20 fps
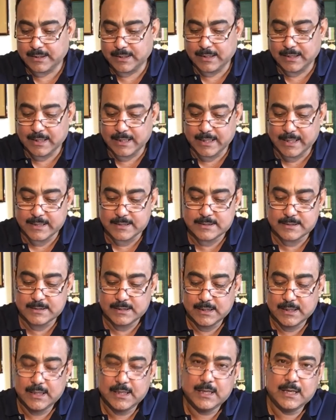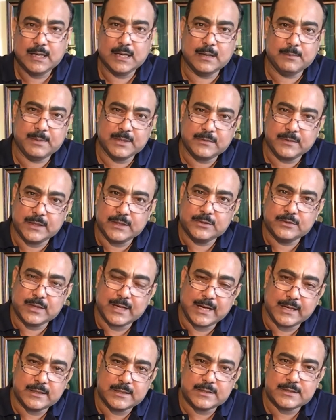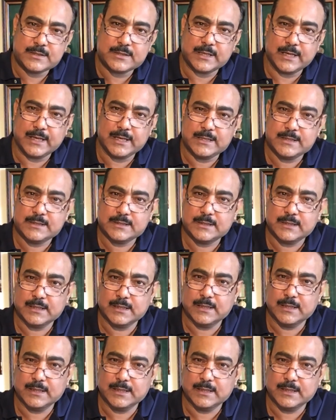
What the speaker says: alliance between United States,